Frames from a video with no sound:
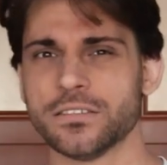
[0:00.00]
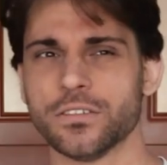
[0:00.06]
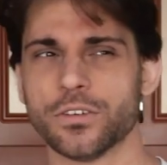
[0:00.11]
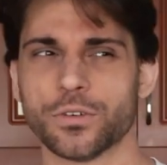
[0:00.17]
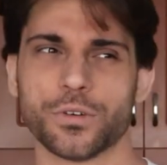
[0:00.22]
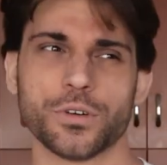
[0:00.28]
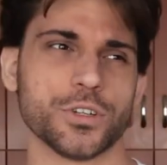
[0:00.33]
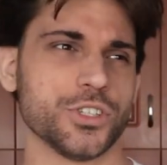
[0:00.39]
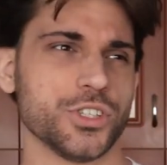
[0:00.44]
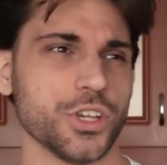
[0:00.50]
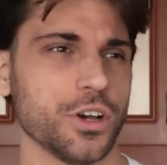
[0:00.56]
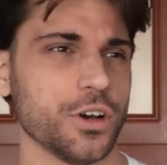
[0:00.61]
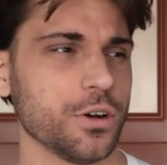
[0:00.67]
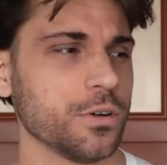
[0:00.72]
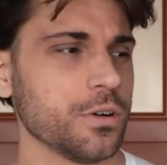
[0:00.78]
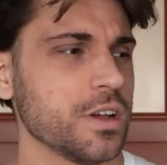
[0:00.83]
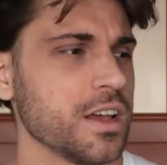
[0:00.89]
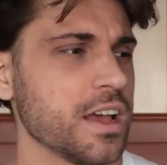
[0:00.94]
or
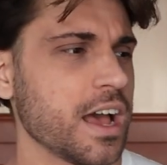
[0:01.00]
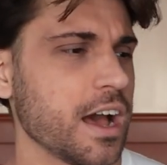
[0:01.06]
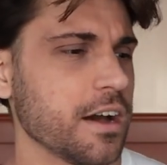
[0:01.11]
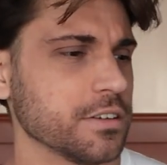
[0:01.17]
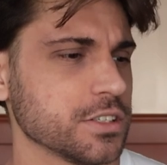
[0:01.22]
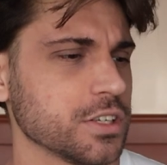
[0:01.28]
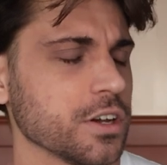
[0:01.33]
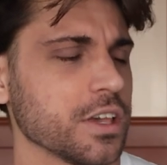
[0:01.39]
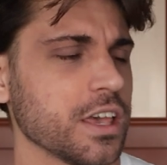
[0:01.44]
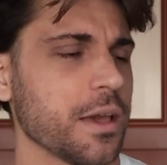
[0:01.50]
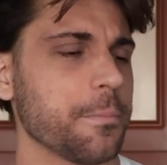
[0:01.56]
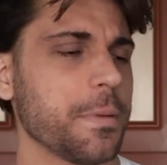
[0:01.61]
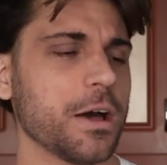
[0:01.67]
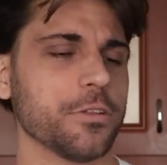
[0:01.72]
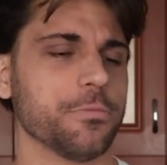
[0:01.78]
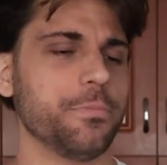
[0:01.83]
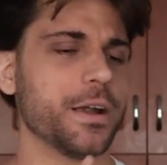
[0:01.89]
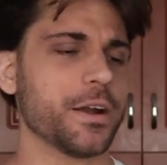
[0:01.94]
so, I was talking
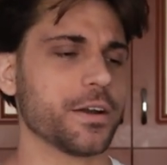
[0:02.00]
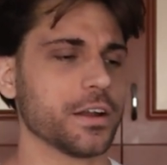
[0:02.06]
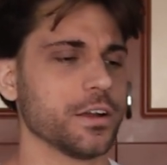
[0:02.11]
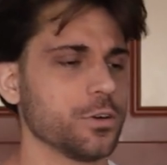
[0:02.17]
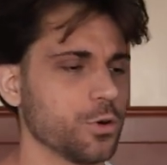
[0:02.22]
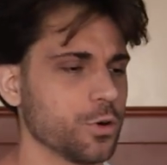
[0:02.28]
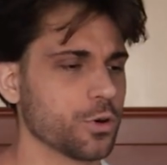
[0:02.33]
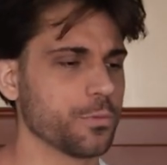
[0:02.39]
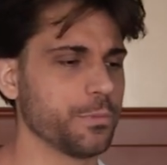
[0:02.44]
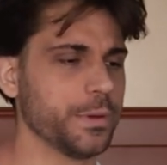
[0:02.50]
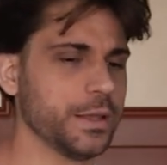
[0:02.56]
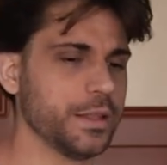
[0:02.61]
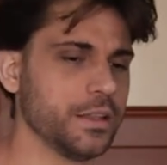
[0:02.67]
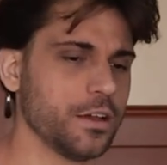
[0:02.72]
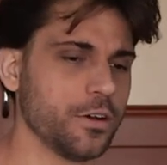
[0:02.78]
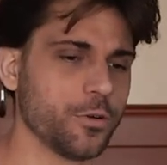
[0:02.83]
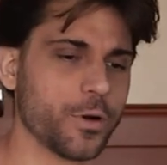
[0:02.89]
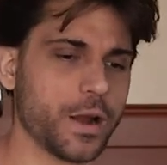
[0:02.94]
about Baron
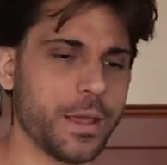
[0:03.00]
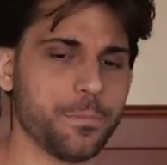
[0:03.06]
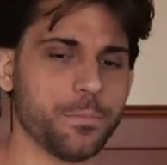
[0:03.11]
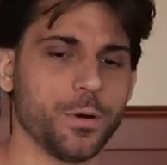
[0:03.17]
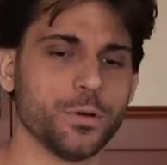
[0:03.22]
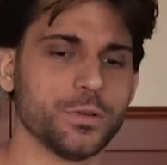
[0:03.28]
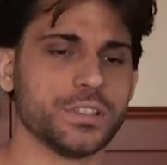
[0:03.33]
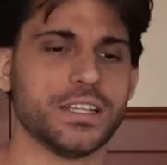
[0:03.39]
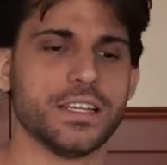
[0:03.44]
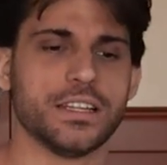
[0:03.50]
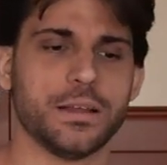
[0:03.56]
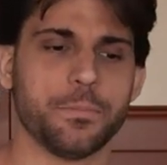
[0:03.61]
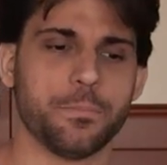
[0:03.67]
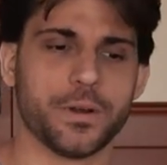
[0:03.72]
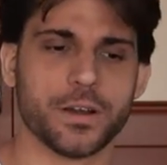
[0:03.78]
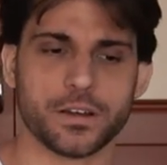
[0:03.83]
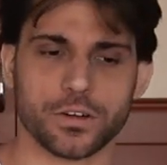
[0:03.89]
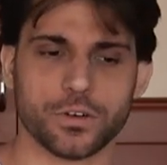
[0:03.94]
Corbin, or I posted a
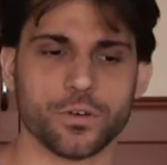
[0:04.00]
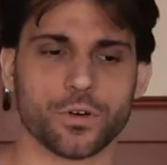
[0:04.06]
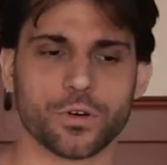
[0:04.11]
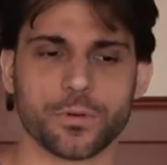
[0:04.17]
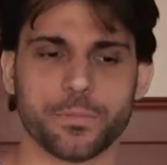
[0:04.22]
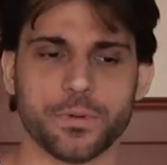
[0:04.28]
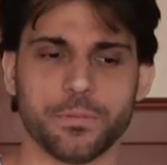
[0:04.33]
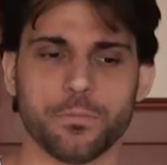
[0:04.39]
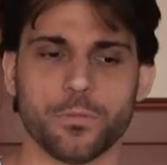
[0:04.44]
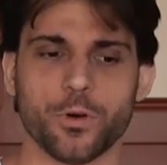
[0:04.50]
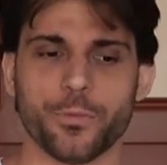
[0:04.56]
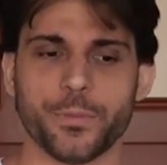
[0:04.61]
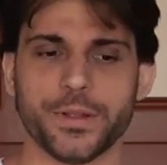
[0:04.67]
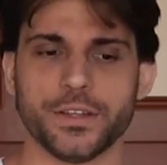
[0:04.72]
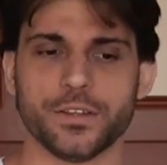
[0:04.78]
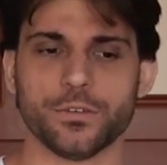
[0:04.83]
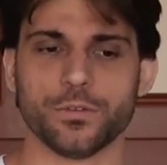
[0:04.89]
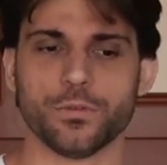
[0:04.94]
Baron Corbin
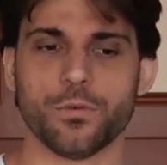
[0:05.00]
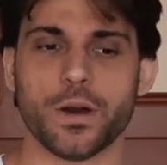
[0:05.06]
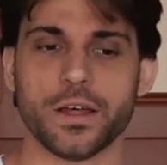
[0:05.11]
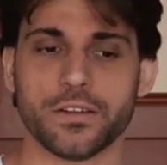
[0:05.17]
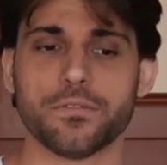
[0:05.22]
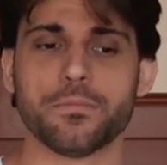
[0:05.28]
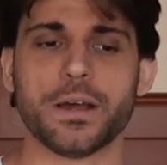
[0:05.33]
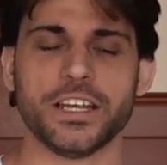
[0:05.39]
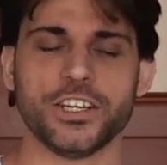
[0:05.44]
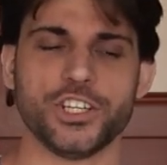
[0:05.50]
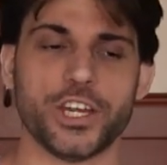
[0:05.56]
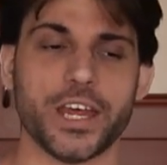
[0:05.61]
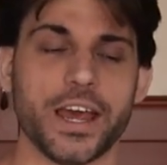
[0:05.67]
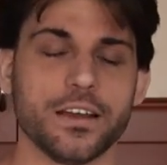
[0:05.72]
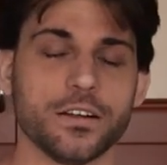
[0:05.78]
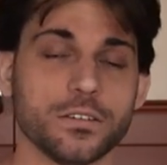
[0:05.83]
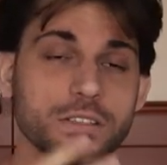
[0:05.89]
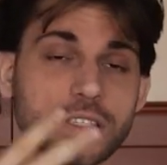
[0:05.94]
moment on one of my
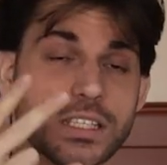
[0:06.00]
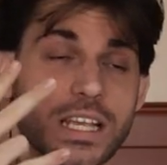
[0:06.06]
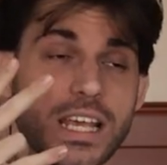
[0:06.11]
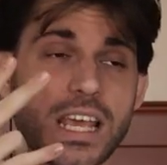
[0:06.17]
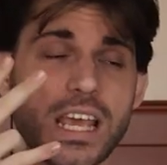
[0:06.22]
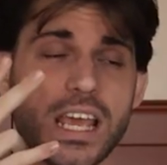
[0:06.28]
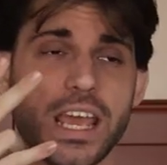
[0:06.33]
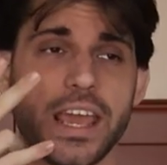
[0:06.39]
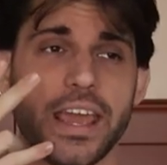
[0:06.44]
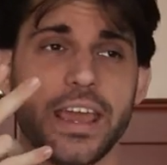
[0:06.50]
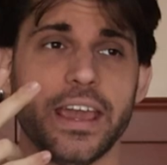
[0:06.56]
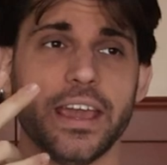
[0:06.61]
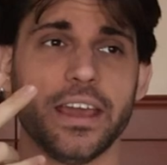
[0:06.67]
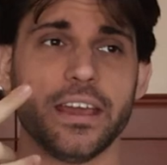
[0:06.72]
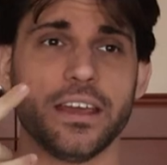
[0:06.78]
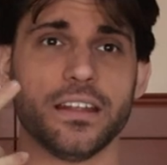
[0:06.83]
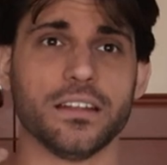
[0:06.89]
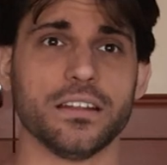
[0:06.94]
channels,
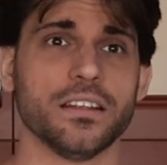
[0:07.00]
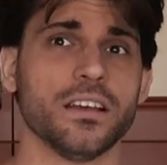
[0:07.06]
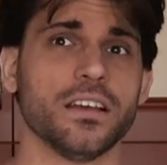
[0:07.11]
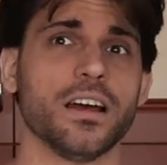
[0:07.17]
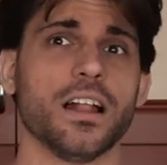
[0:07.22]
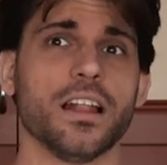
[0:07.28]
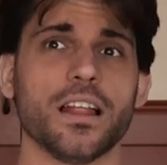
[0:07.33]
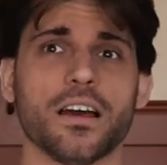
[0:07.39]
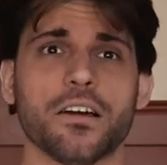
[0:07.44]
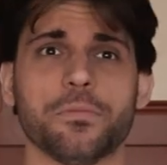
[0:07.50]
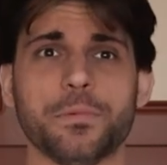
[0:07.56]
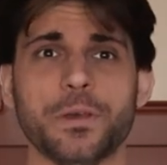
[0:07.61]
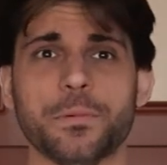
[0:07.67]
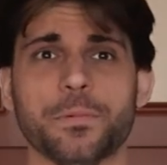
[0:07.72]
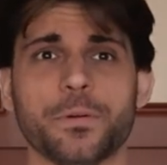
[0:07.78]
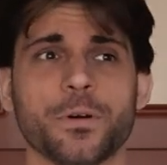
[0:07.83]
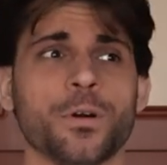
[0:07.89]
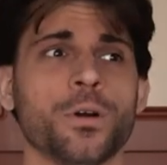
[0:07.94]
and a lot of
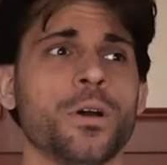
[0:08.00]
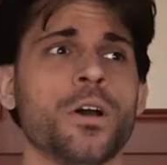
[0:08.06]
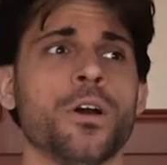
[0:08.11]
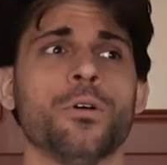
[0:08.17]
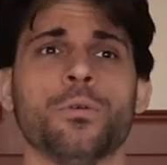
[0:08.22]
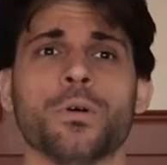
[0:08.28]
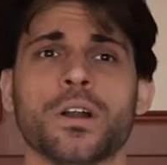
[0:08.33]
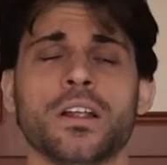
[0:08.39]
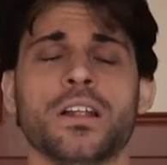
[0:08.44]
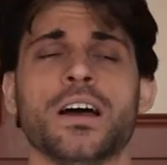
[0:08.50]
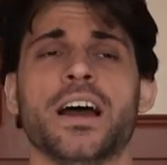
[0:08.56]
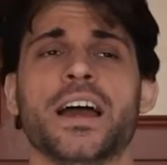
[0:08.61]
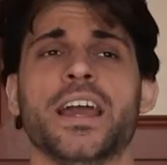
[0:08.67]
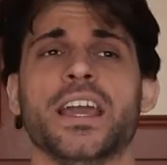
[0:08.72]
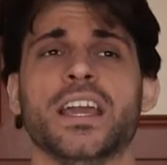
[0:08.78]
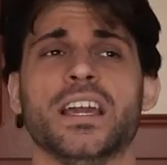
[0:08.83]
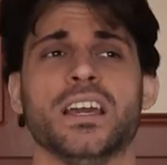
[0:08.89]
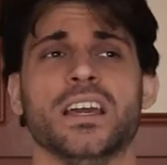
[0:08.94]
people were
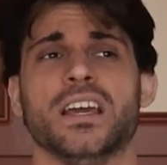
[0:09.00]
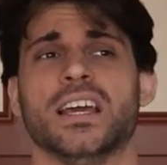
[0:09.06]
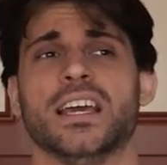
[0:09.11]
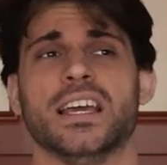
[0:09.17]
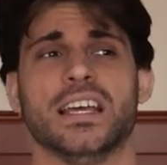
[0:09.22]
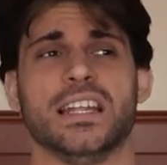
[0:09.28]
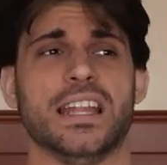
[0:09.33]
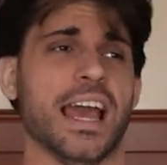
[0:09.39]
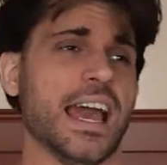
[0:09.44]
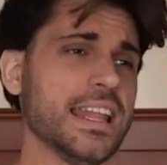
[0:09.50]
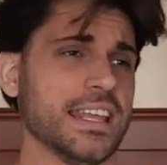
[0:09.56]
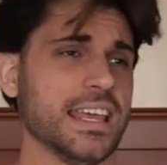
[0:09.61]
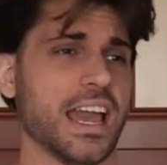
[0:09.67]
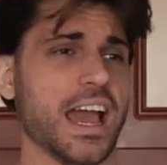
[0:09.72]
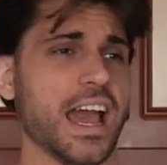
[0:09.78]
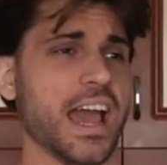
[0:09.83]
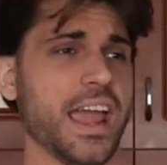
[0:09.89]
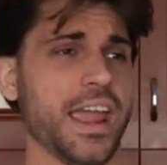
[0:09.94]
like, that
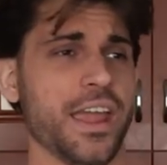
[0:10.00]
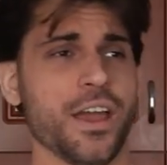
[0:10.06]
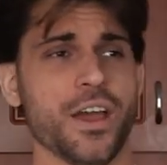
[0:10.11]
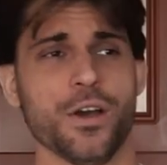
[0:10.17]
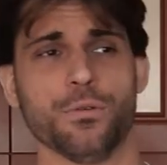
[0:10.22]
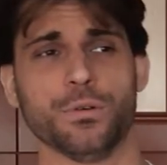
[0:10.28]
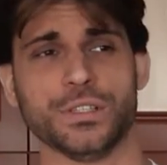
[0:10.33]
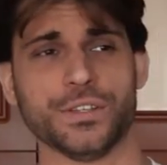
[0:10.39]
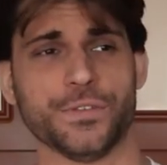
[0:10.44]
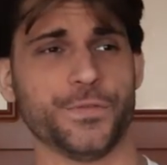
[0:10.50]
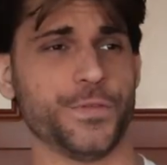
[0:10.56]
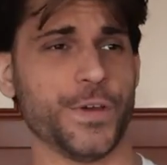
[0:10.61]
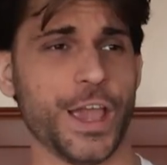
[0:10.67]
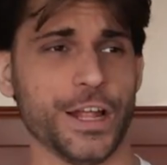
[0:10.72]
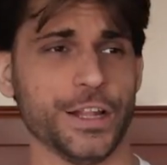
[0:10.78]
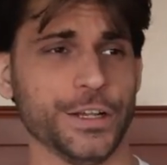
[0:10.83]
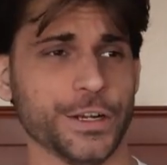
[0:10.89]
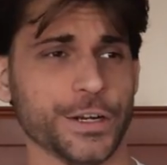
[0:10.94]
guy was a
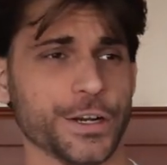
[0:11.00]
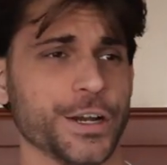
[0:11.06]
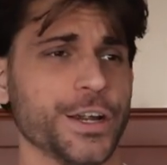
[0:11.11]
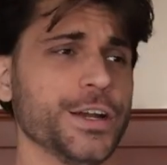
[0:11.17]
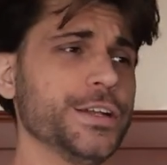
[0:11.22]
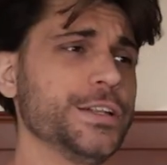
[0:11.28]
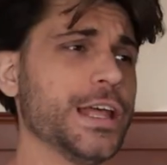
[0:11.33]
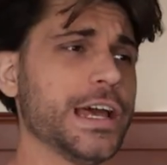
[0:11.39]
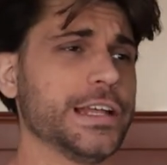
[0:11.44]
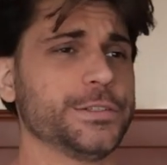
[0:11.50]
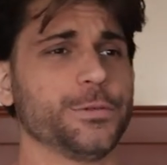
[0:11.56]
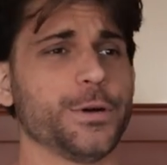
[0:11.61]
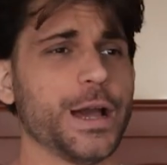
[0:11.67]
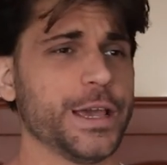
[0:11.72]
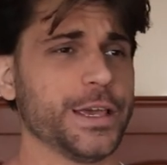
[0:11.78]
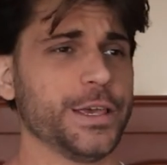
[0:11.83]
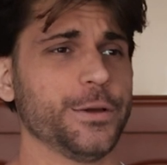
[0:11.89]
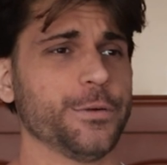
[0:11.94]
failure. That's
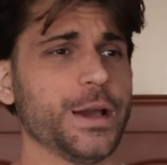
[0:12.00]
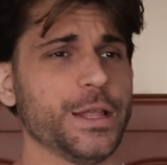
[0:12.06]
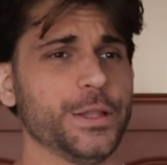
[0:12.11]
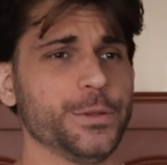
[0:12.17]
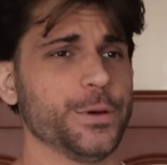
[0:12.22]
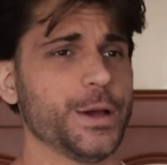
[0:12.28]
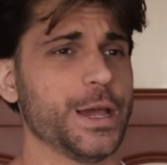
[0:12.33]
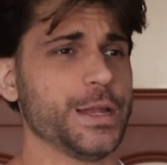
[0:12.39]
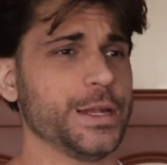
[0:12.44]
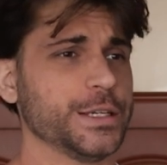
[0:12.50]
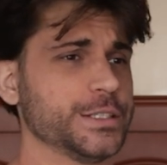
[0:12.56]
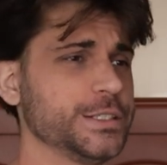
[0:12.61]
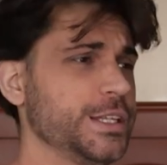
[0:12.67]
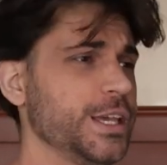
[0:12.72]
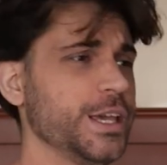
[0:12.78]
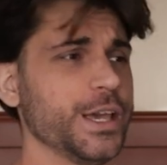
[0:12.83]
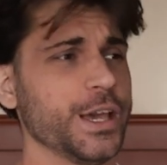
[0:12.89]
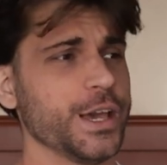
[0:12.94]
why he went to
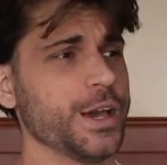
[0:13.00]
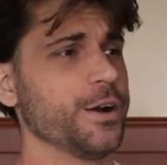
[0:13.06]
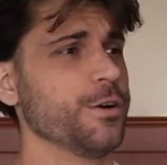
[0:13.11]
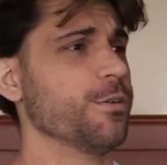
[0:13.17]
NXT.